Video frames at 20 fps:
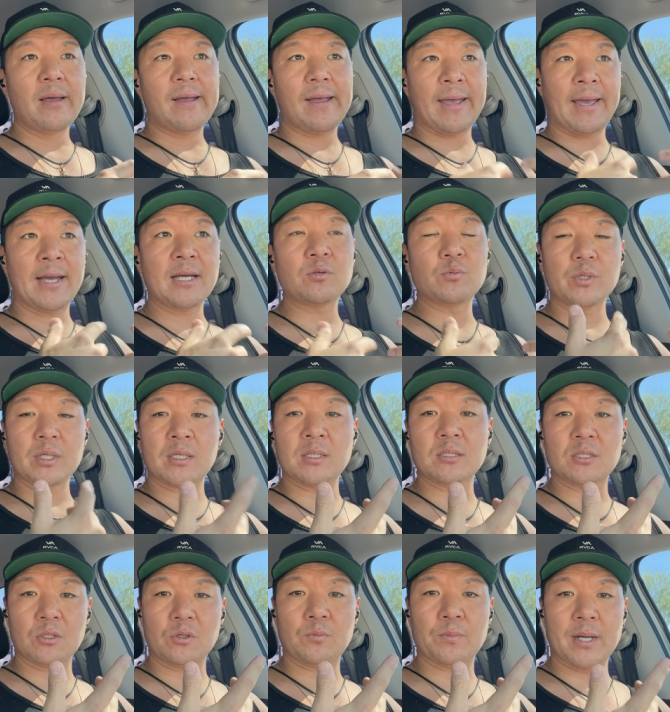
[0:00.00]
and we can
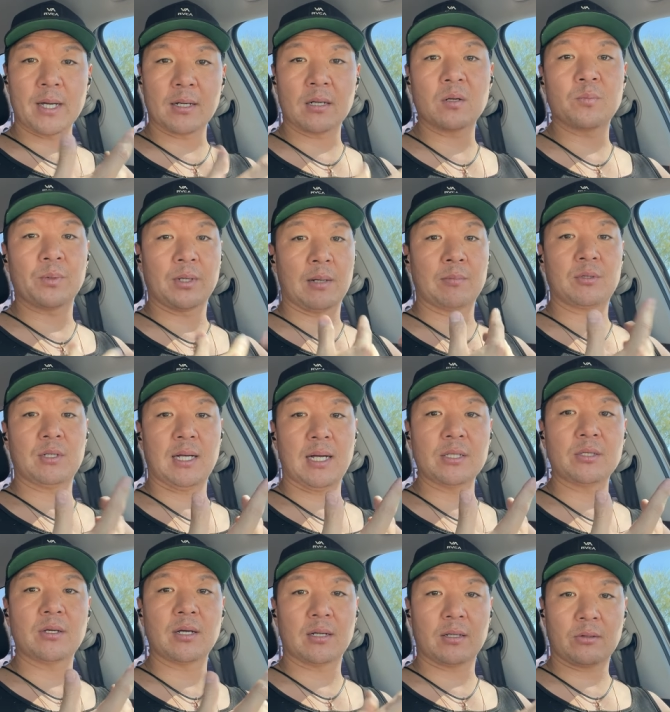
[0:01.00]
do better, but I'm glad
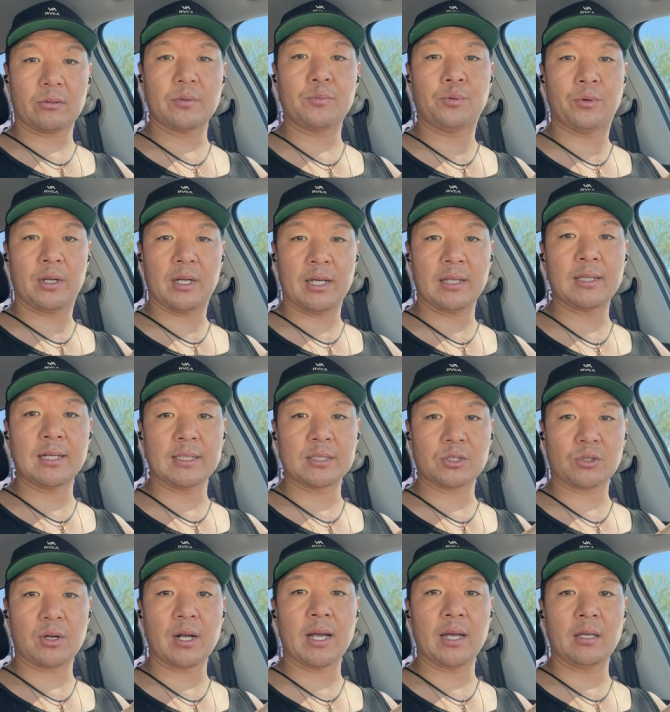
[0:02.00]
you got a 3.8, that's
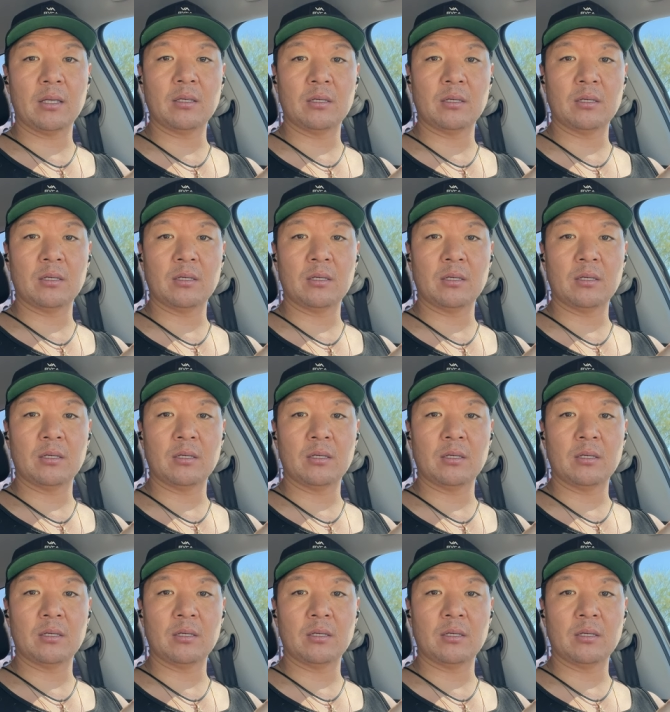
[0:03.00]
great.